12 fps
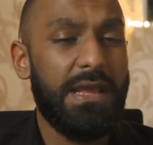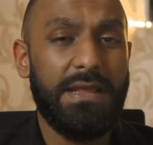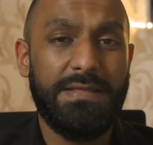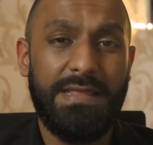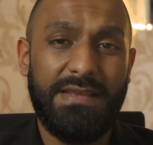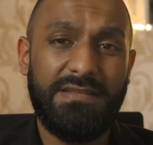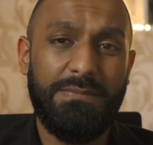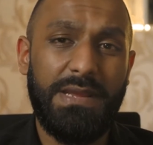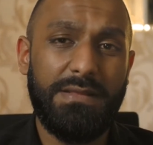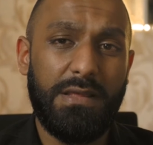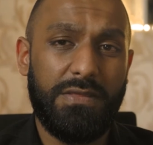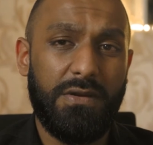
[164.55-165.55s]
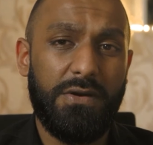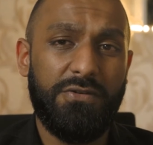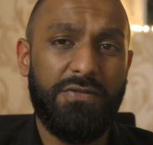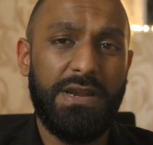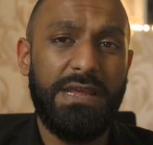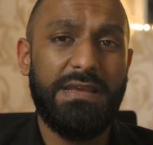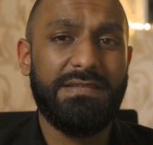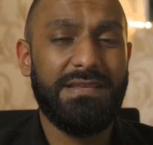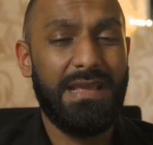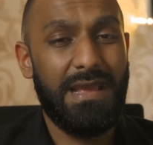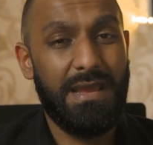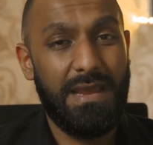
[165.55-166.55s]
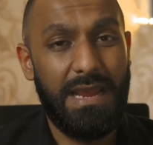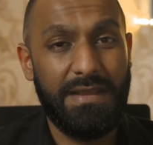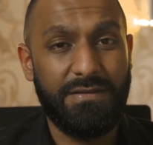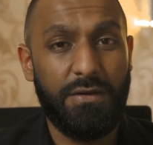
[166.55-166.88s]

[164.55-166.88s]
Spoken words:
This being the third release, it's